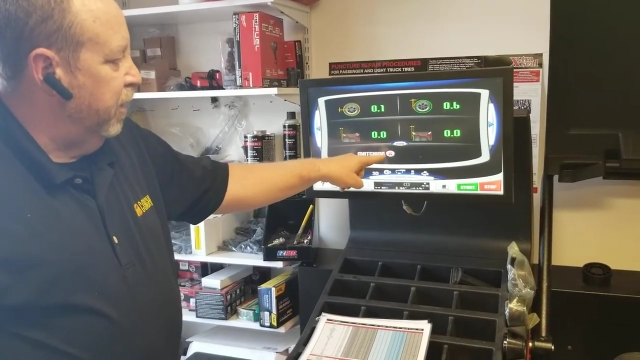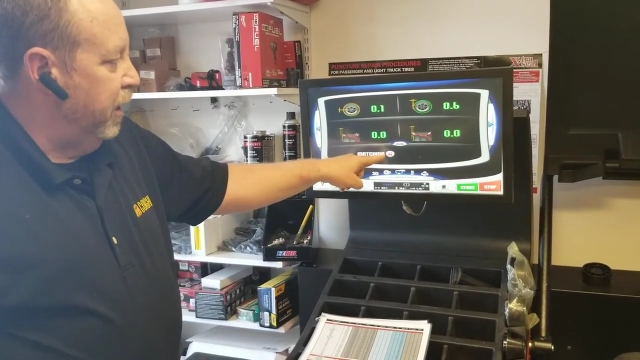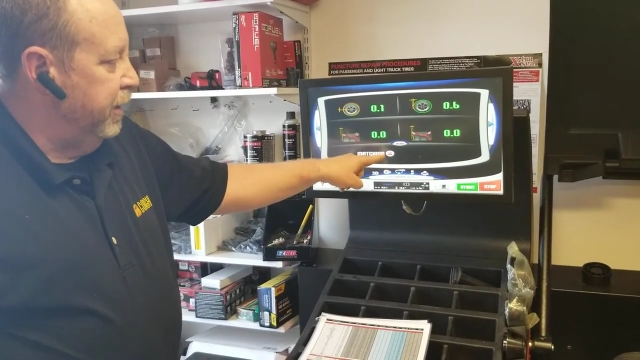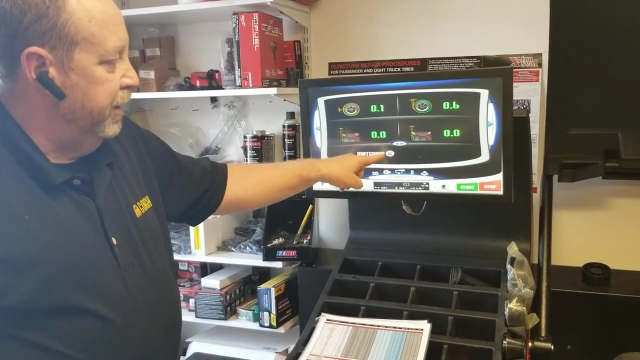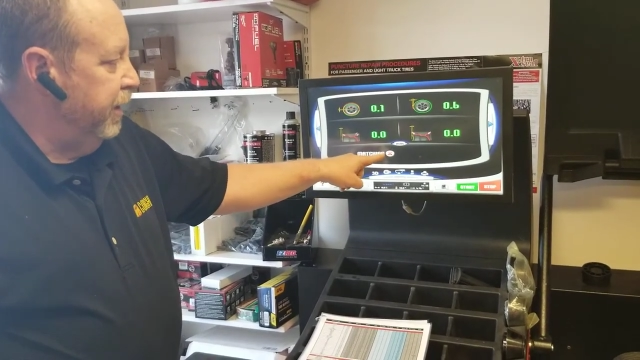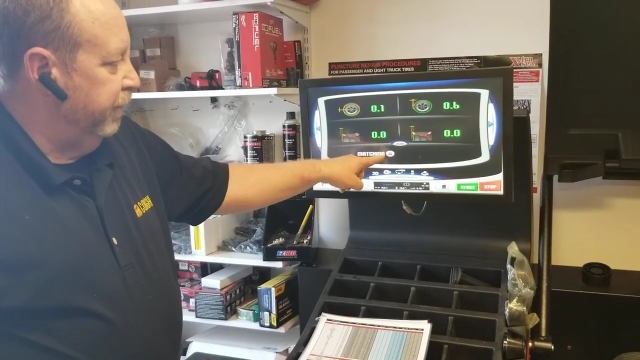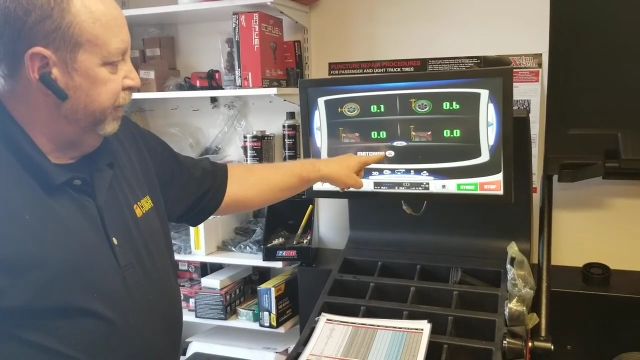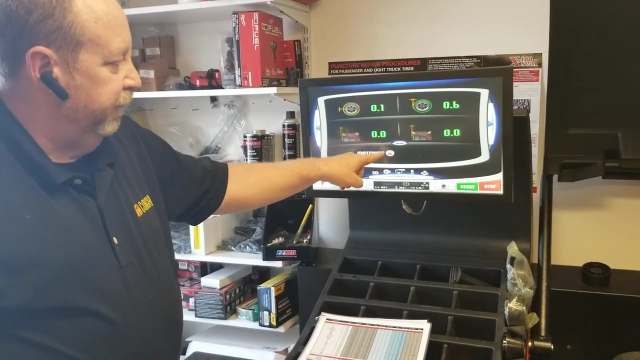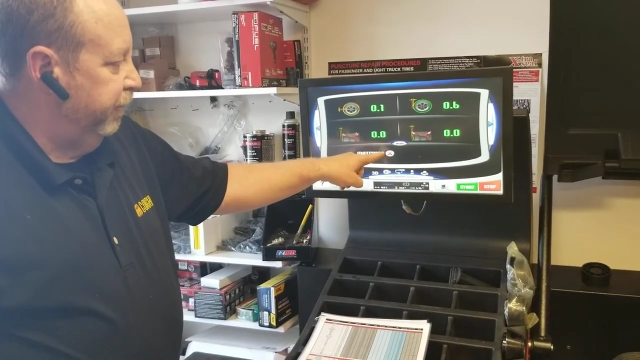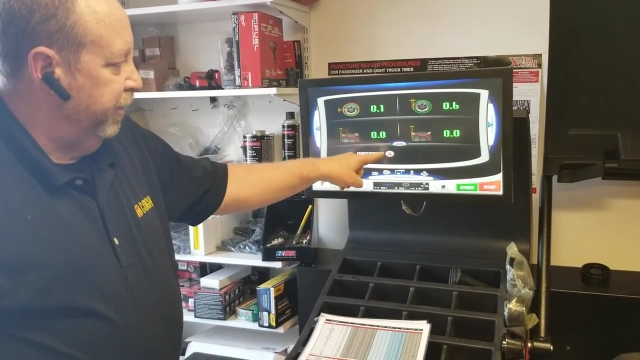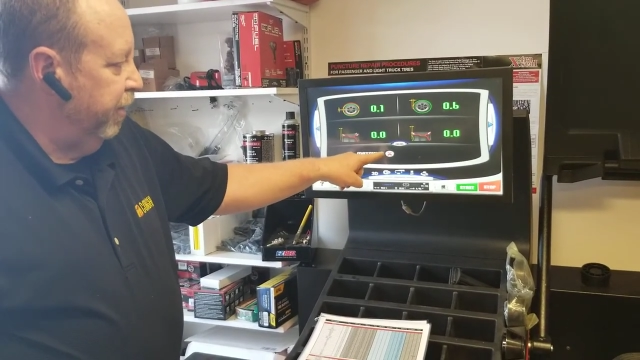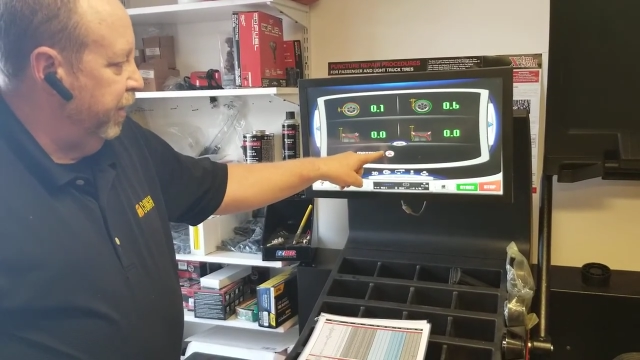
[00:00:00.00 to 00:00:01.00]
not
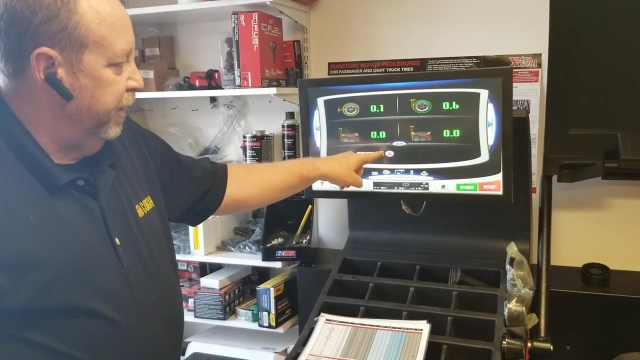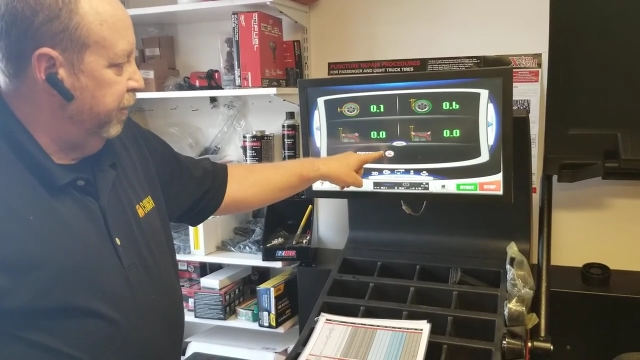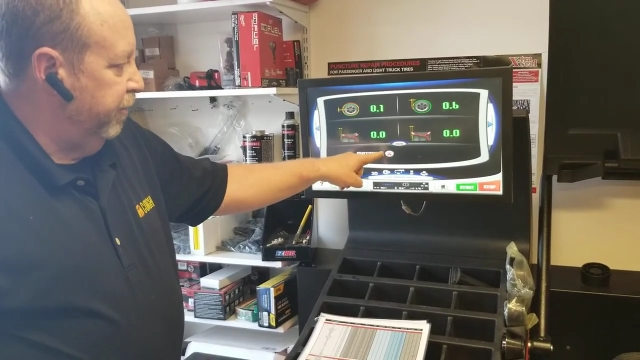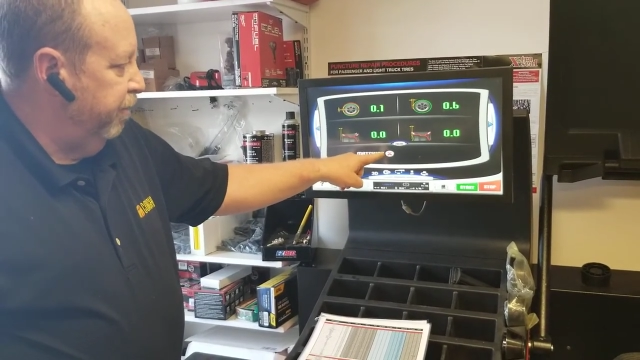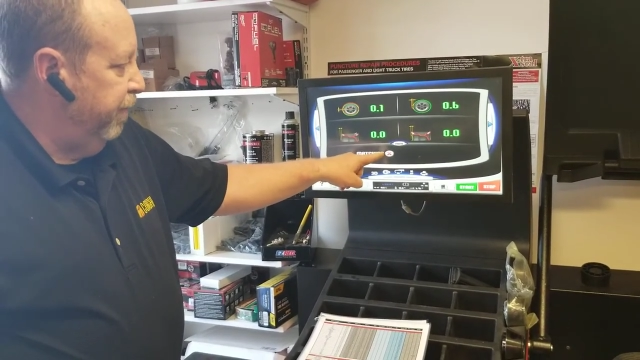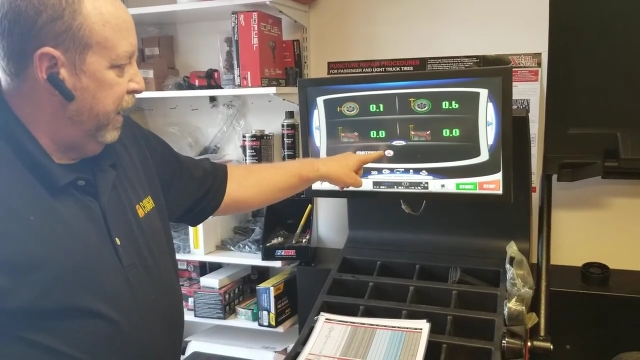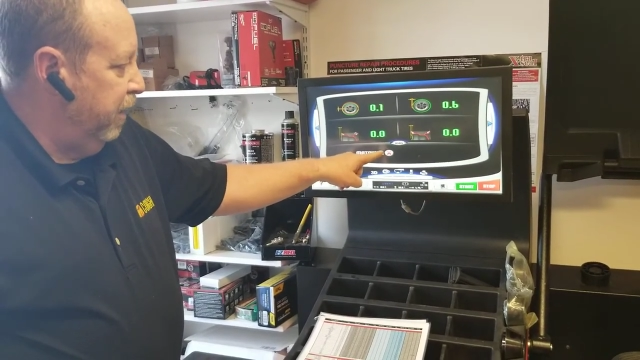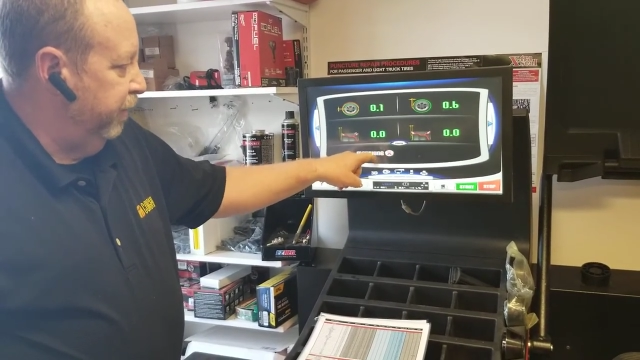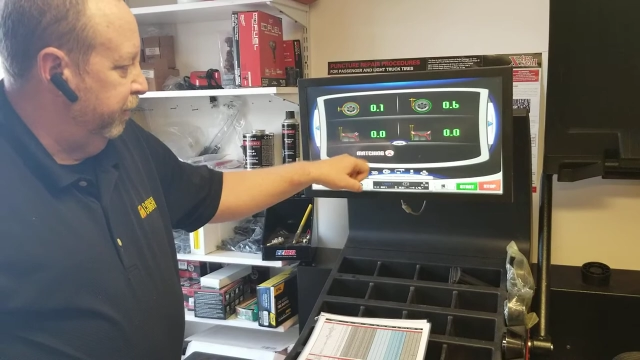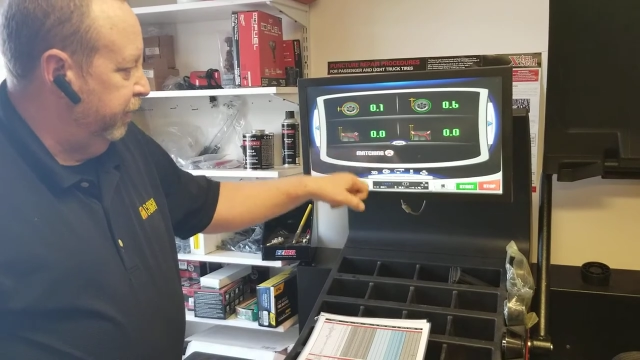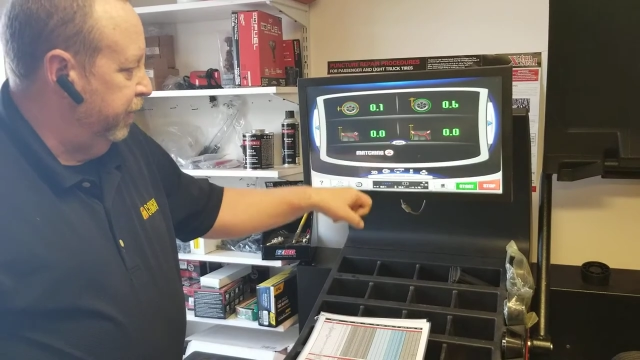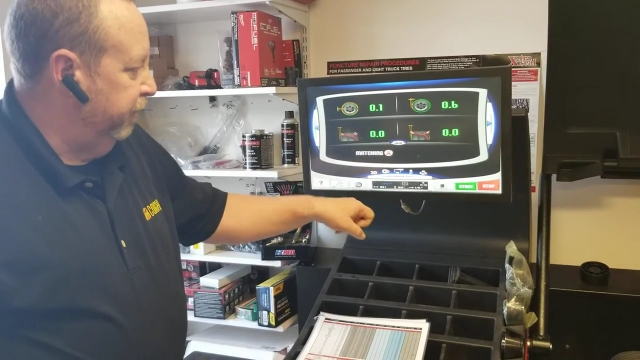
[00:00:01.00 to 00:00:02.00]
necessary to
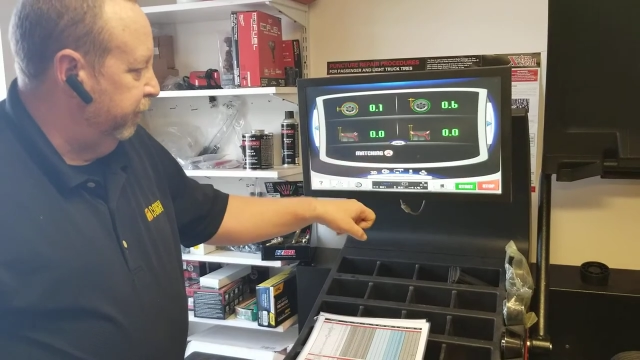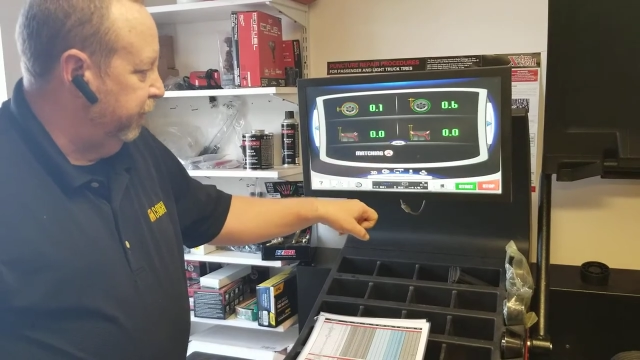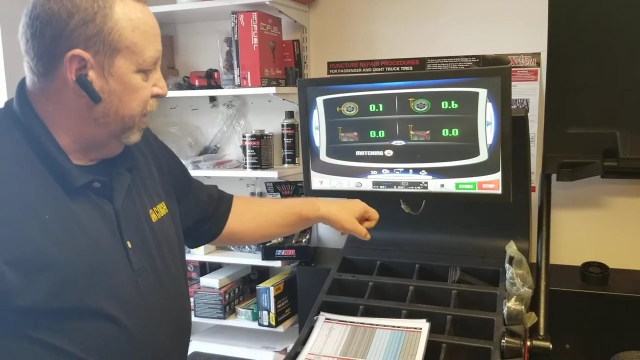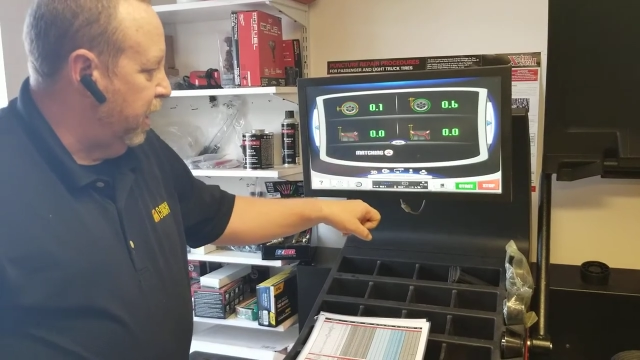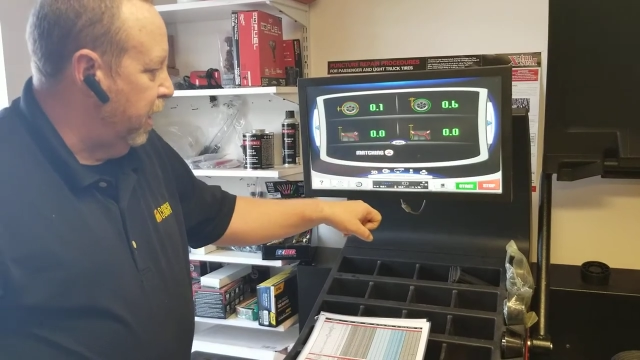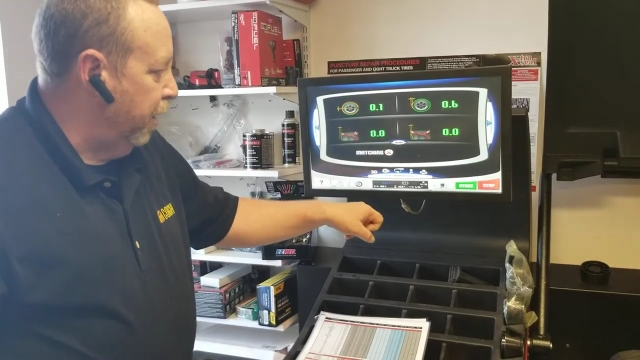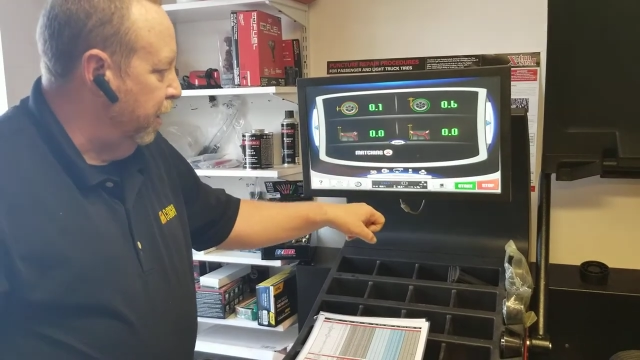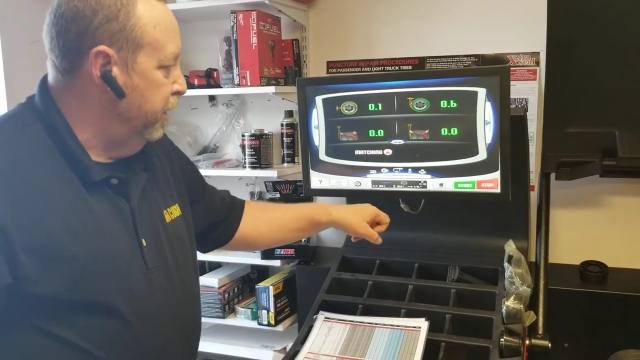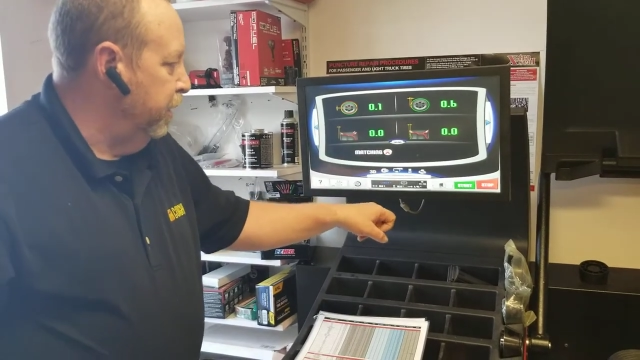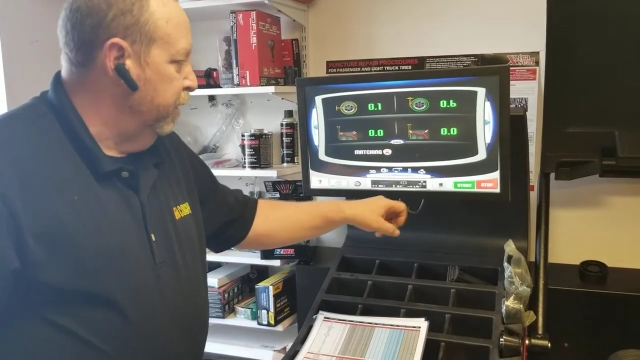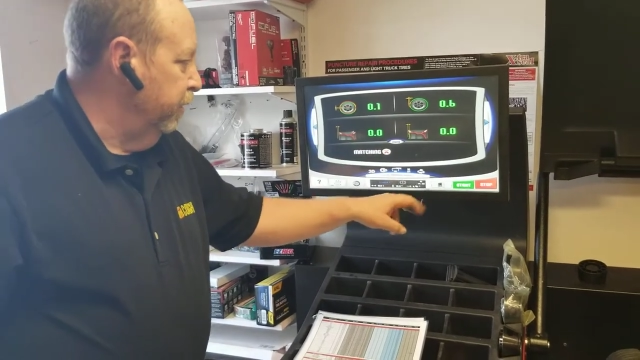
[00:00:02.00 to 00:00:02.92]
balance this tire.